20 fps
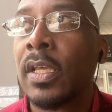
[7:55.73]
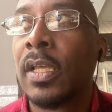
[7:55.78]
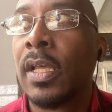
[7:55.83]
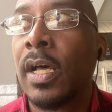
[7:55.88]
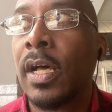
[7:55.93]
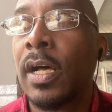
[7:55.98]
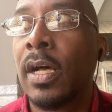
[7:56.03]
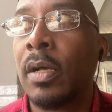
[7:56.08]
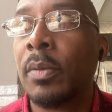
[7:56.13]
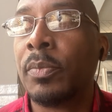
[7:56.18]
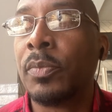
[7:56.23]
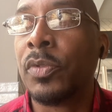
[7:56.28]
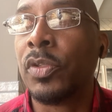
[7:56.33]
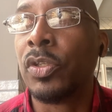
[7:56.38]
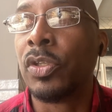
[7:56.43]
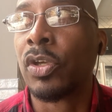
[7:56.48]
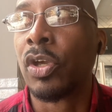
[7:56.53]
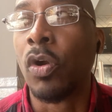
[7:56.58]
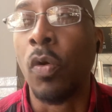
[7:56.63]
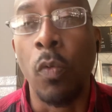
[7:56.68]
Um,
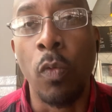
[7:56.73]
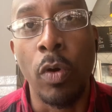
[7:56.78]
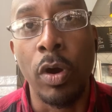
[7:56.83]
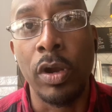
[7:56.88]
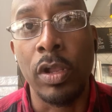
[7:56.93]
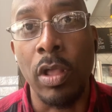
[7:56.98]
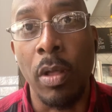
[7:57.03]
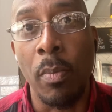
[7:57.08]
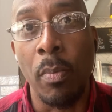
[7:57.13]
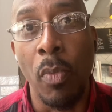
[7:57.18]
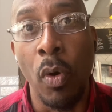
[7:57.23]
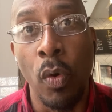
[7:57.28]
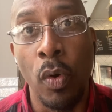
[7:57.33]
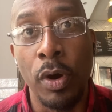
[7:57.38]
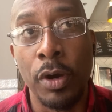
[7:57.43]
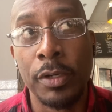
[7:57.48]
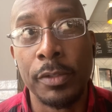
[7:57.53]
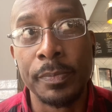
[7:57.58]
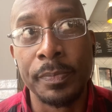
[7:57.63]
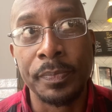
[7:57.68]
you're going to work
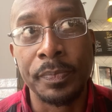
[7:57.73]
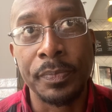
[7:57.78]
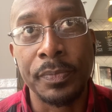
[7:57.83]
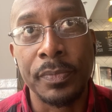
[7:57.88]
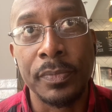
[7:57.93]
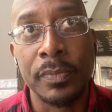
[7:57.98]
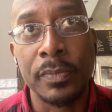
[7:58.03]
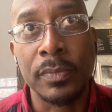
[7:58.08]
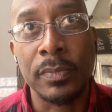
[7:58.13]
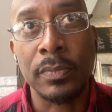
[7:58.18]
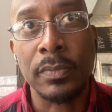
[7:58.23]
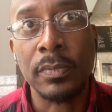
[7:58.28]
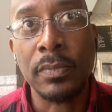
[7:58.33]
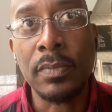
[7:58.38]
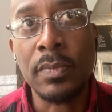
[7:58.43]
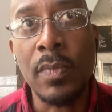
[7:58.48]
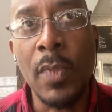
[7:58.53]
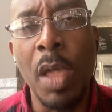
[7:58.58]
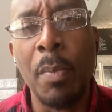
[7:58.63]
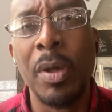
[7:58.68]
more,
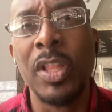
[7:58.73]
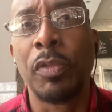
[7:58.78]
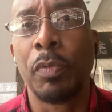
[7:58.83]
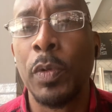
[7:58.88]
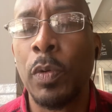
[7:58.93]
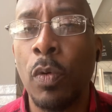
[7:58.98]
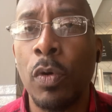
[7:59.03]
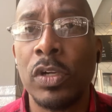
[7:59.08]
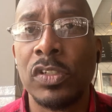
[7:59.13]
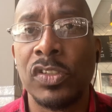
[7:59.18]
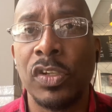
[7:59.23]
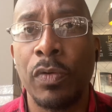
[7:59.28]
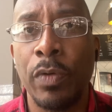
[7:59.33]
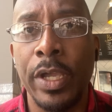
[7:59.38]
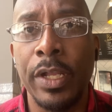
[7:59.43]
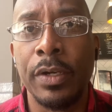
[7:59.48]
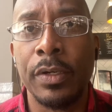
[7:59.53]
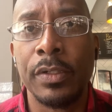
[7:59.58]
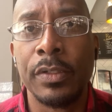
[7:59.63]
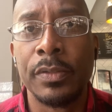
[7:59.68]
but the rewards are greater,